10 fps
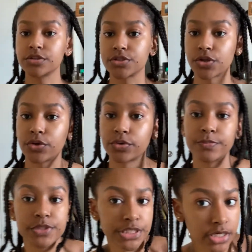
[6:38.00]
So
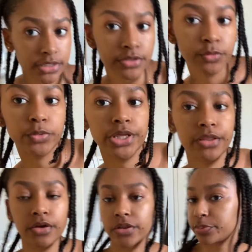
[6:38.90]
I'm done
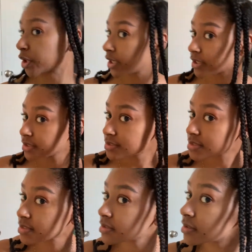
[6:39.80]
with all the
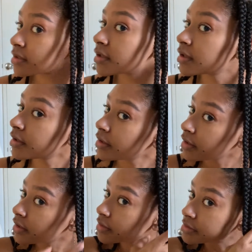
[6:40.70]
braids.
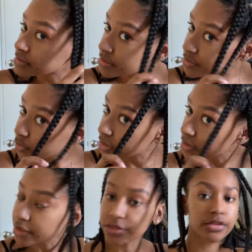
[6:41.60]
This is what
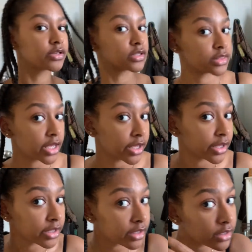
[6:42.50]
they look like.